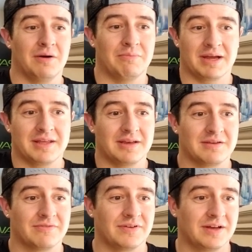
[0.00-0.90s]
by the end
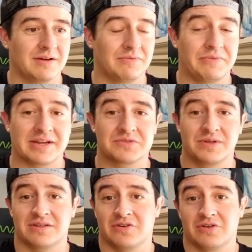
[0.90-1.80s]
of next
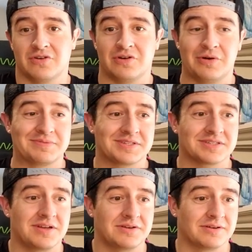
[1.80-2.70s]
week, go up to
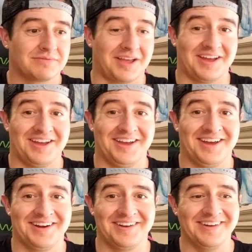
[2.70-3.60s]
600. I
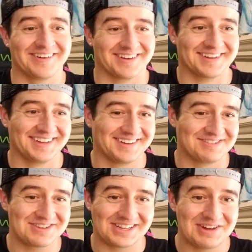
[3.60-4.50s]
don't know.
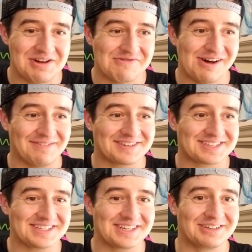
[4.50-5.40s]
We'll have to
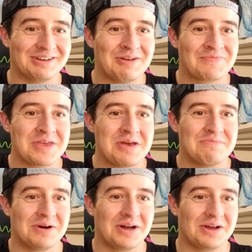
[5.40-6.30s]
see.
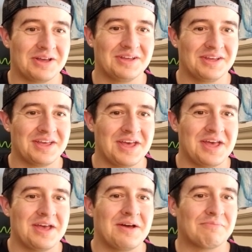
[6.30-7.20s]
But
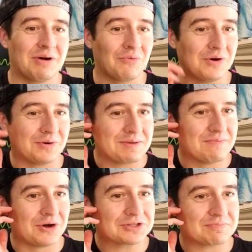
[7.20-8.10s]
will we
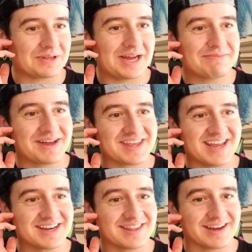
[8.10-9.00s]
multiply by the
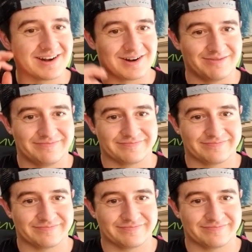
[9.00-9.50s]
end of the year?